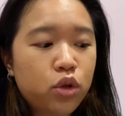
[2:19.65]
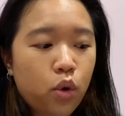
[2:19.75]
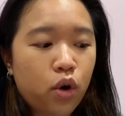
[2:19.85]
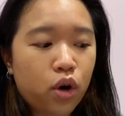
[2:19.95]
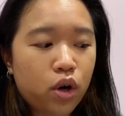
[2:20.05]

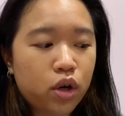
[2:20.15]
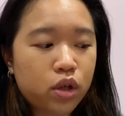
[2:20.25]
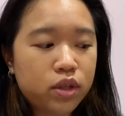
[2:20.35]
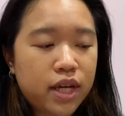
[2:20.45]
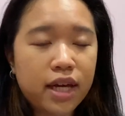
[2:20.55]

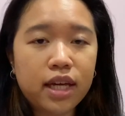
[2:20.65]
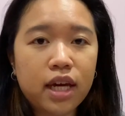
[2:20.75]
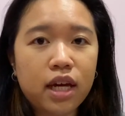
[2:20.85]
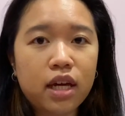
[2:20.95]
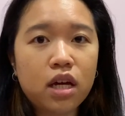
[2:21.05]
You're
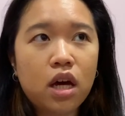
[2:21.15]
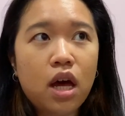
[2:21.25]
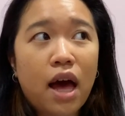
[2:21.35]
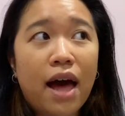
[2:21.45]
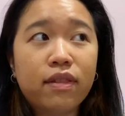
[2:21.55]
taking
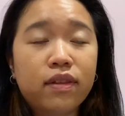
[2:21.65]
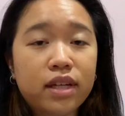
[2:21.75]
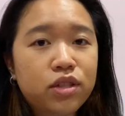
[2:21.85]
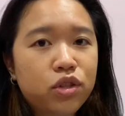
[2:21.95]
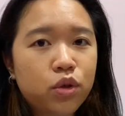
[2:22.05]
at
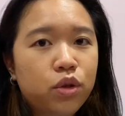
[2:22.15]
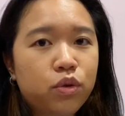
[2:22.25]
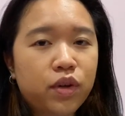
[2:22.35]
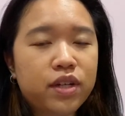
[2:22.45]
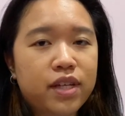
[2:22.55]
least 2 to
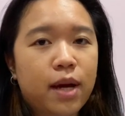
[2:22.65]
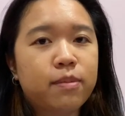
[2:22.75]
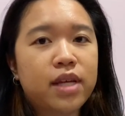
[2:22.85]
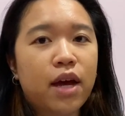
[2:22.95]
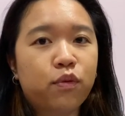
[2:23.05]
3
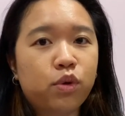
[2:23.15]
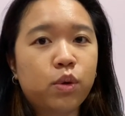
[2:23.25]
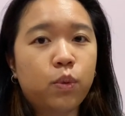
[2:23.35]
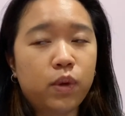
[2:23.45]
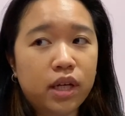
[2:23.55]
exams every
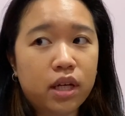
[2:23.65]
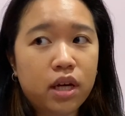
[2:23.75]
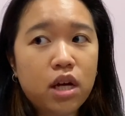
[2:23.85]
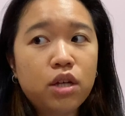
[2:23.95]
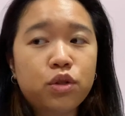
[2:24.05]
week.